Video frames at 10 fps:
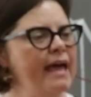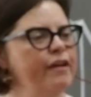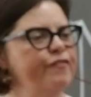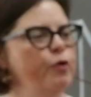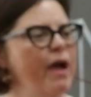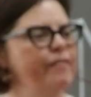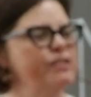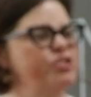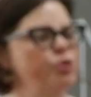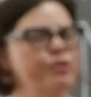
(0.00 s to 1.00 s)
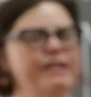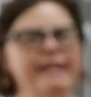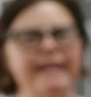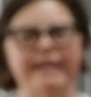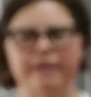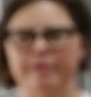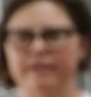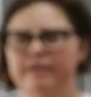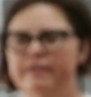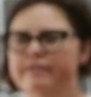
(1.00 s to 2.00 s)
And if you have a certain nib
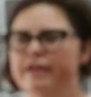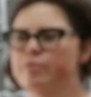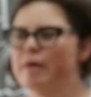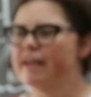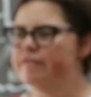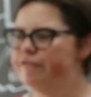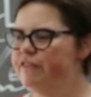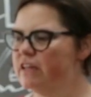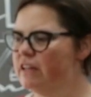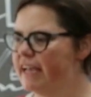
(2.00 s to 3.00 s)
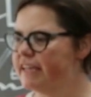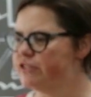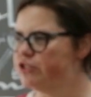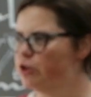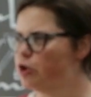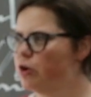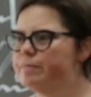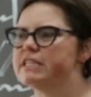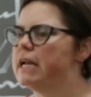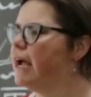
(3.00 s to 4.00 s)
that you might feel like it's your
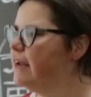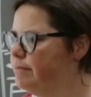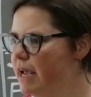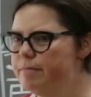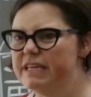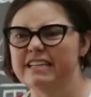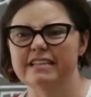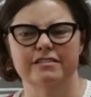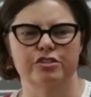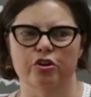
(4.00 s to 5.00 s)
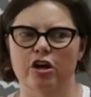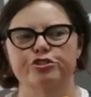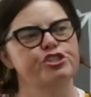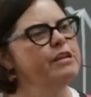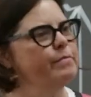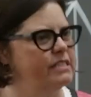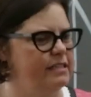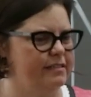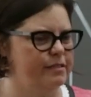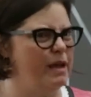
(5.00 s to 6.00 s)
kryptonite, maybe it's your arch
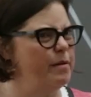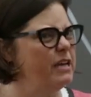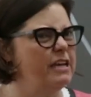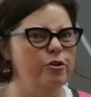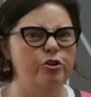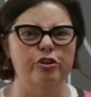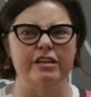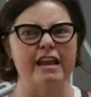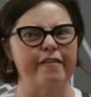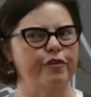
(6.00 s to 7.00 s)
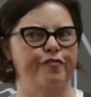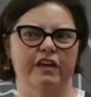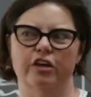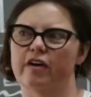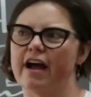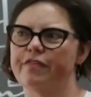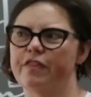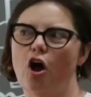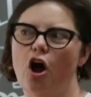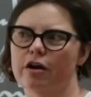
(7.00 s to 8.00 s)
nemesis, maybe you could never figure out
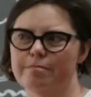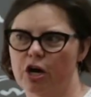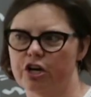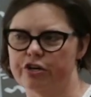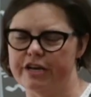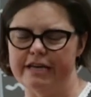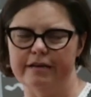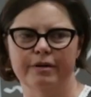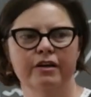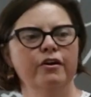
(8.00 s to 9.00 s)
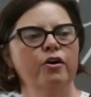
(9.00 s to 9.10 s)
the art marker nib,